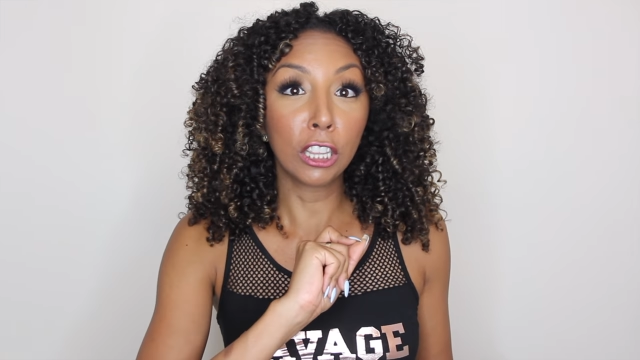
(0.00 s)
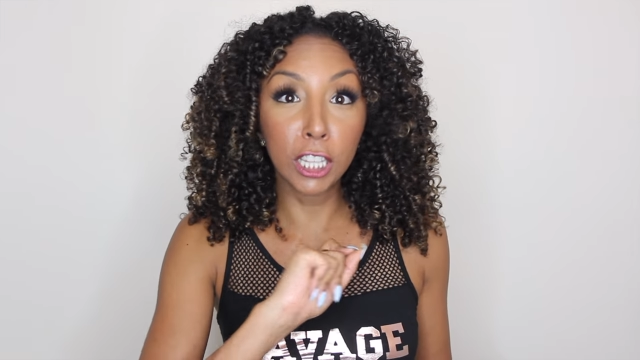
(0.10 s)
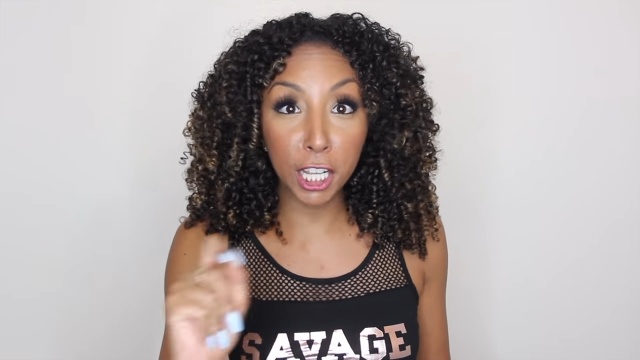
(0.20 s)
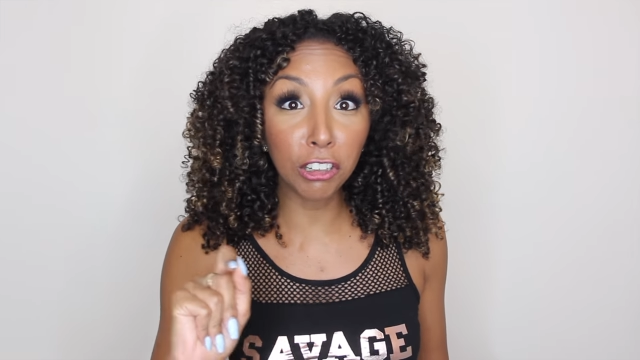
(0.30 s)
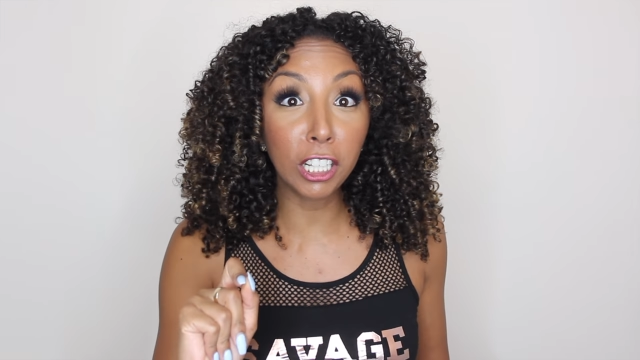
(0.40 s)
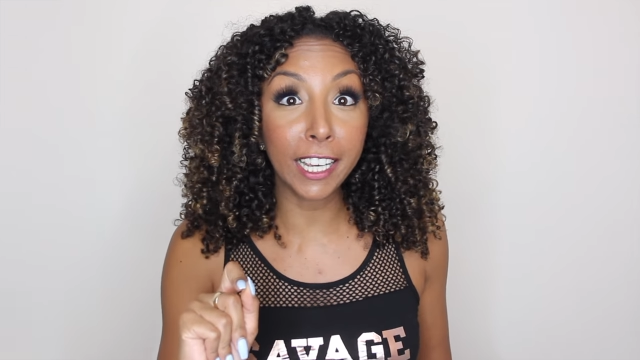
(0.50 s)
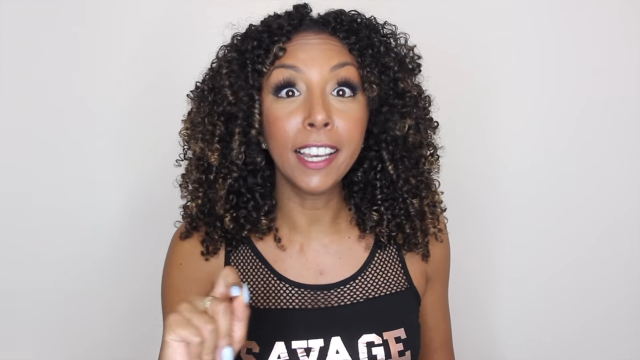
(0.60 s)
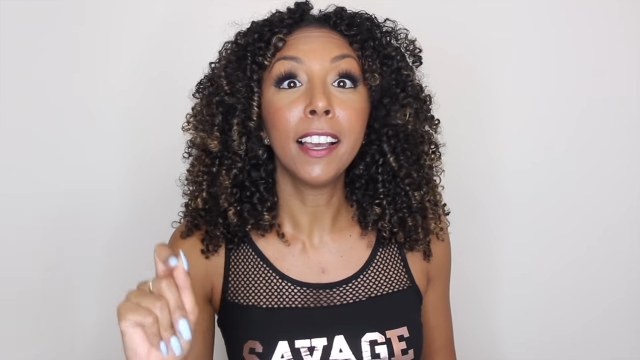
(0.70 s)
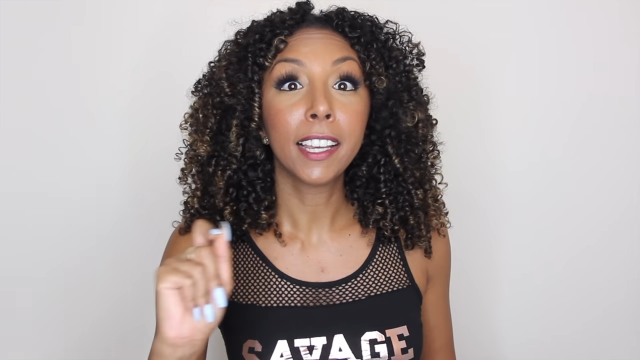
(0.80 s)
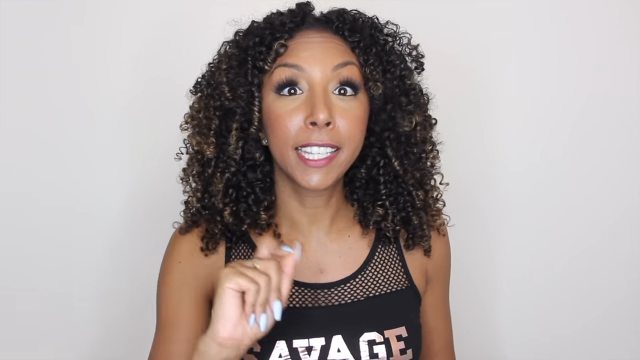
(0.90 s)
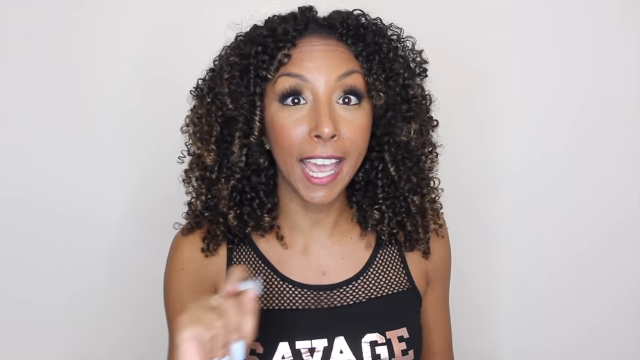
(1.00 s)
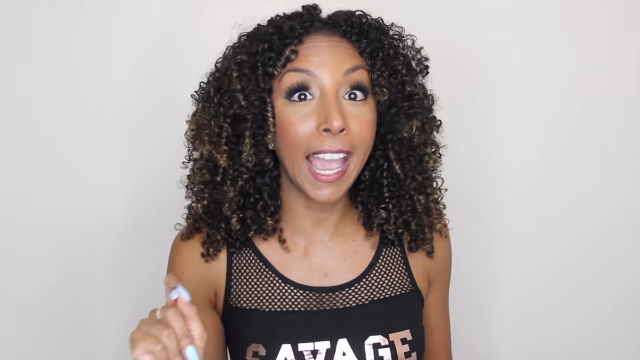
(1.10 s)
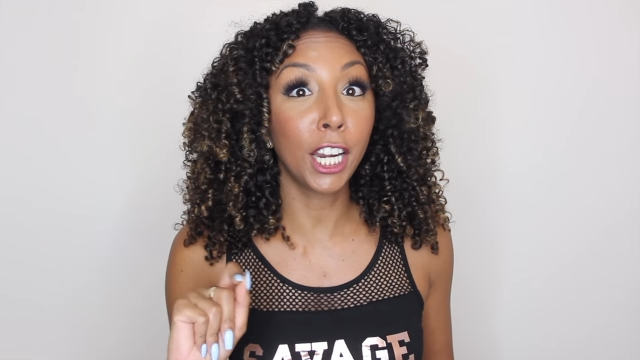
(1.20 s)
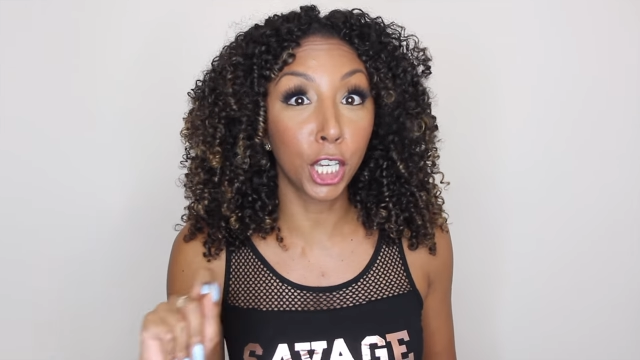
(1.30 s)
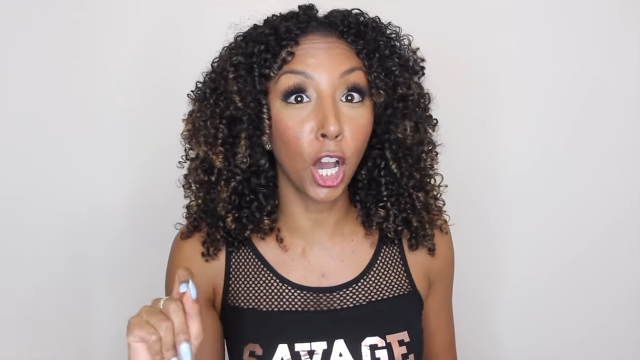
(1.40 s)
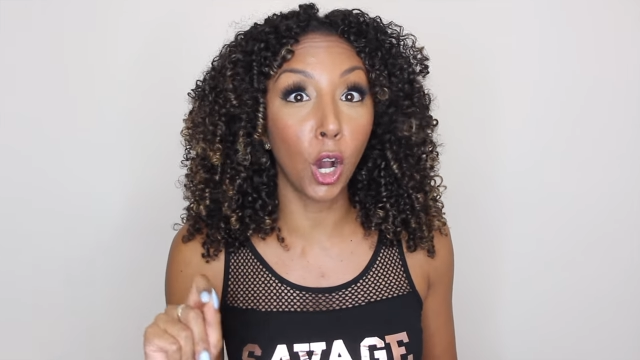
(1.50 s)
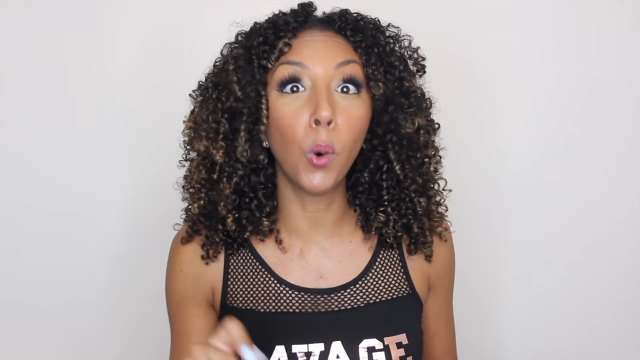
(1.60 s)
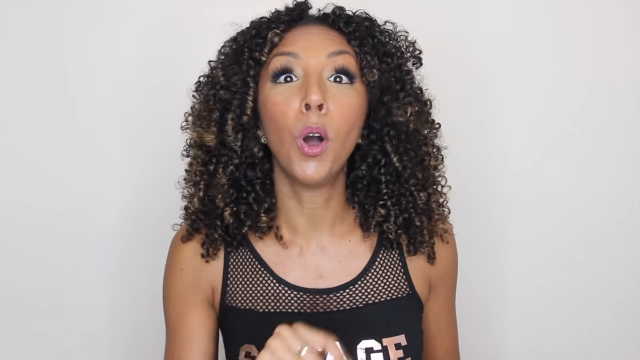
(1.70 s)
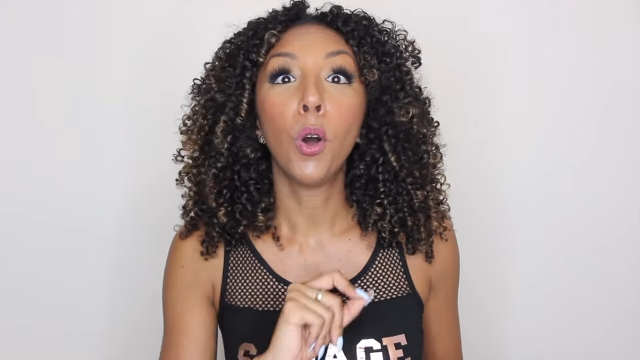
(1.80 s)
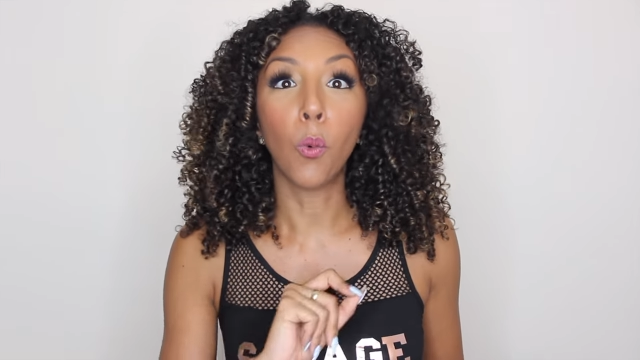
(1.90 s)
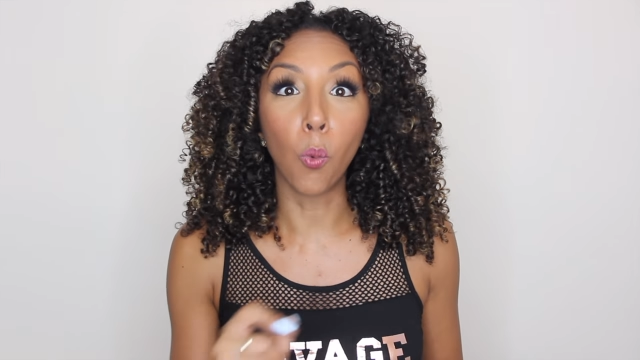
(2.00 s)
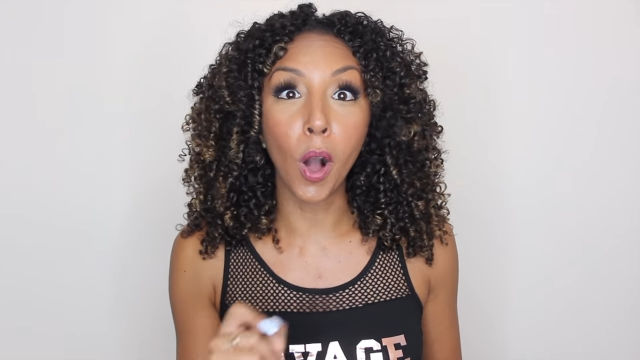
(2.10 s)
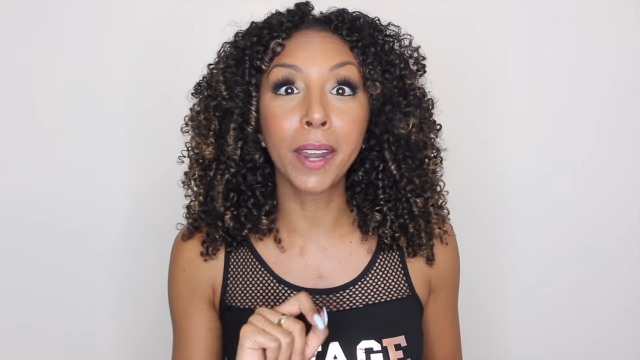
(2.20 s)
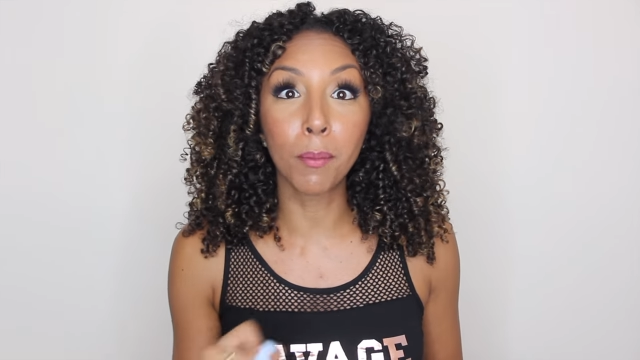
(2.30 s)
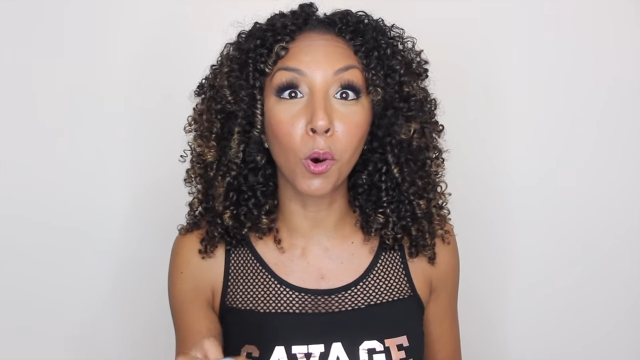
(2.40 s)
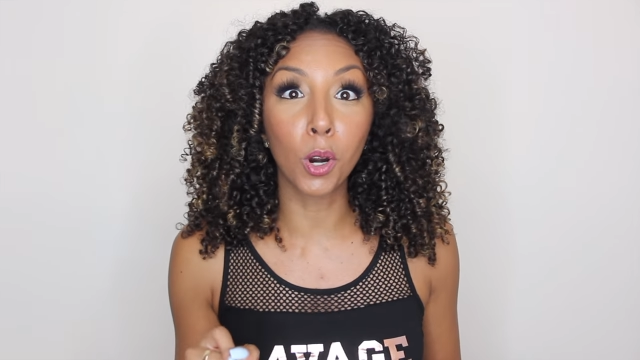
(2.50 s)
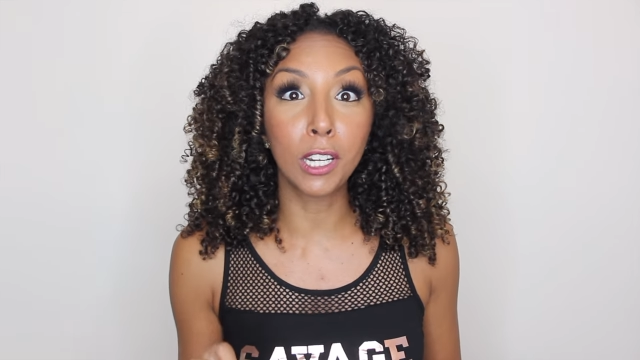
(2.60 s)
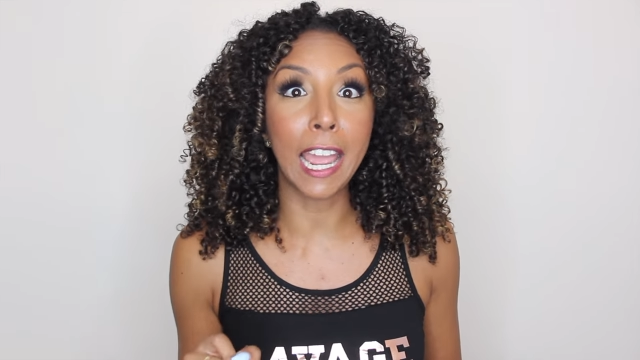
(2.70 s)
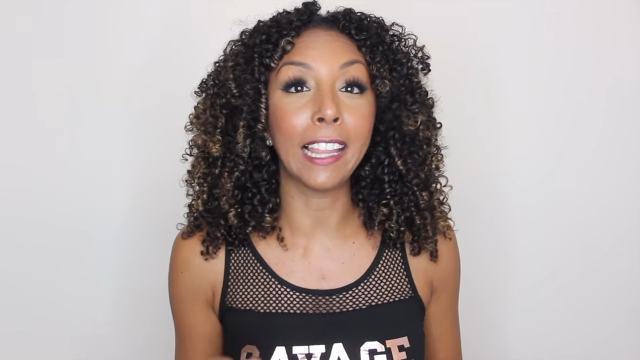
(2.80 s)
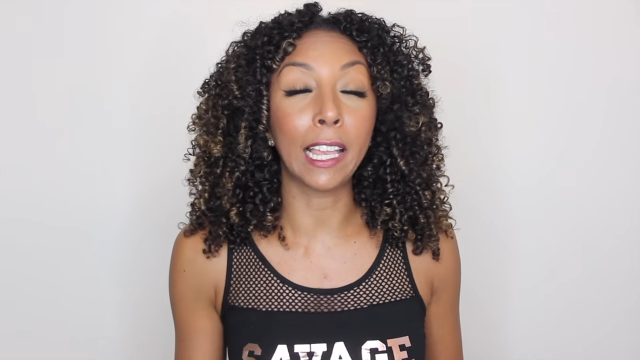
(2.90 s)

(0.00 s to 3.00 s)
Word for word: literally can't go one more day.